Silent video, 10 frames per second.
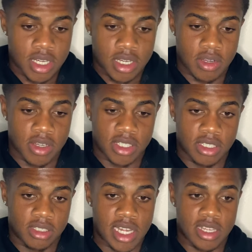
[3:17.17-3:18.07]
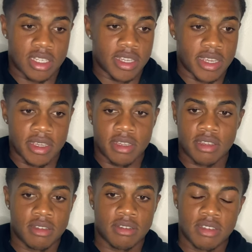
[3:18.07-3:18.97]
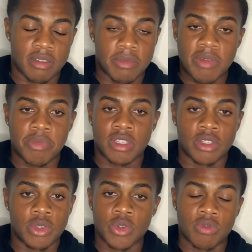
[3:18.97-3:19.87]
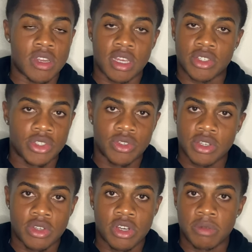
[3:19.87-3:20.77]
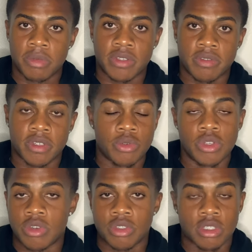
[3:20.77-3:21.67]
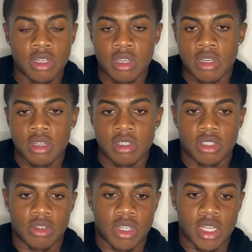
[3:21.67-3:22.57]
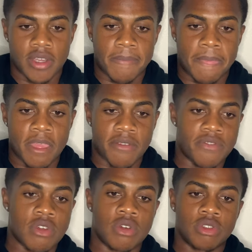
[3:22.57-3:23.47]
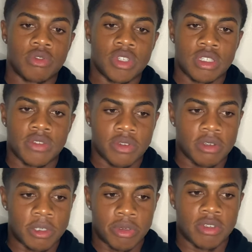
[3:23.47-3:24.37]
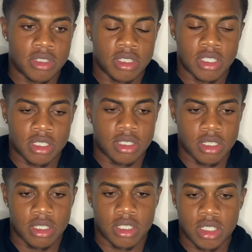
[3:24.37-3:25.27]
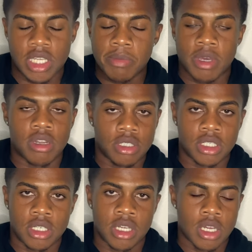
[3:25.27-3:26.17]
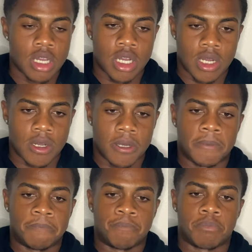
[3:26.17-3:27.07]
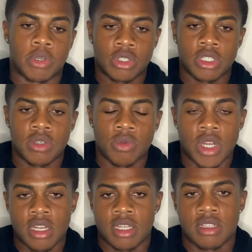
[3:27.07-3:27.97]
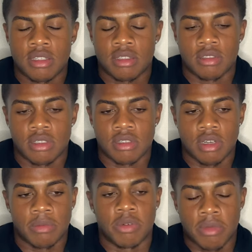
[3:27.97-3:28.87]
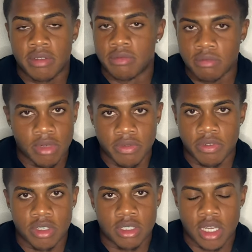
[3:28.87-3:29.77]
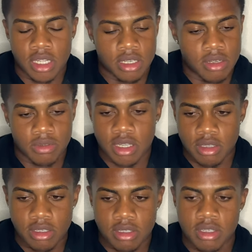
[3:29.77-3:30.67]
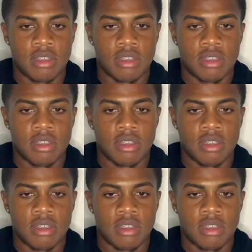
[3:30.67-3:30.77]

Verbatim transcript: you know, it's sad to say it might be the dude right next to you that you call your best friend. Who knows? So, like, if you're going through this, if you're experiencing this, just keep your energy. Um, personally, what I did, you know, I put my, my friend aside and I was like, look,